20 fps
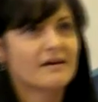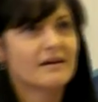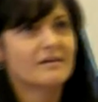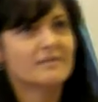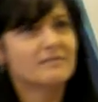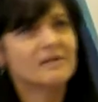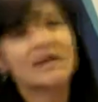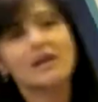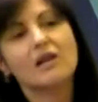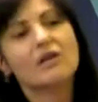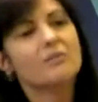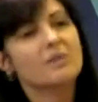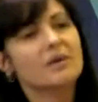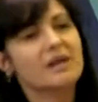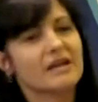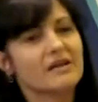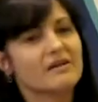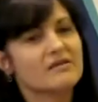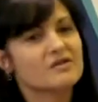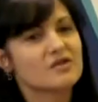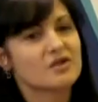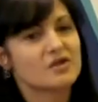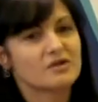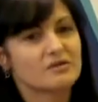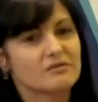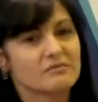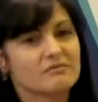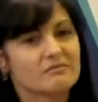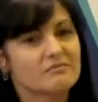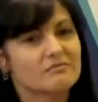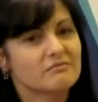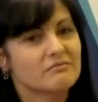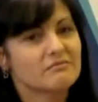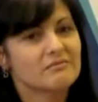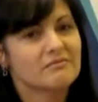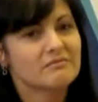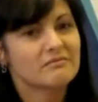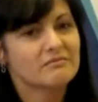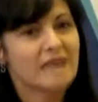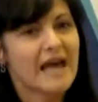illuminate certain
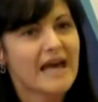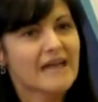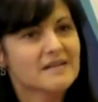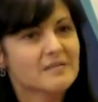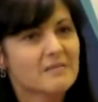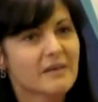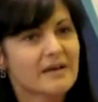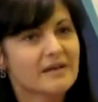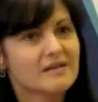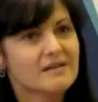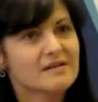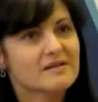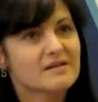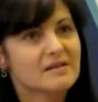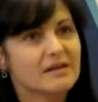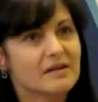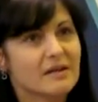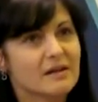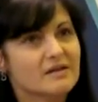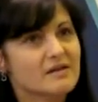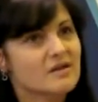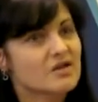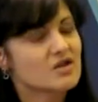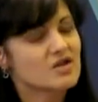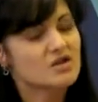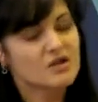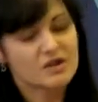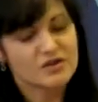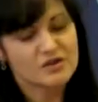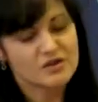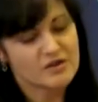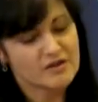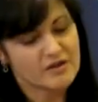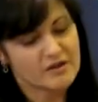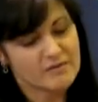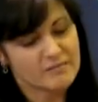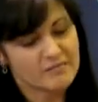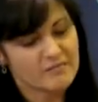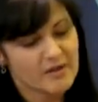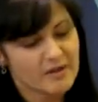aspects in such
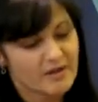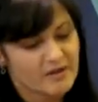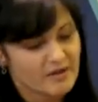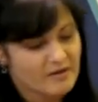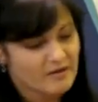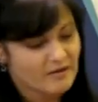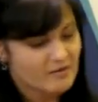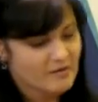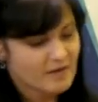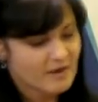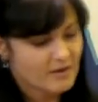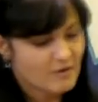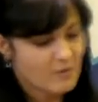a theoretical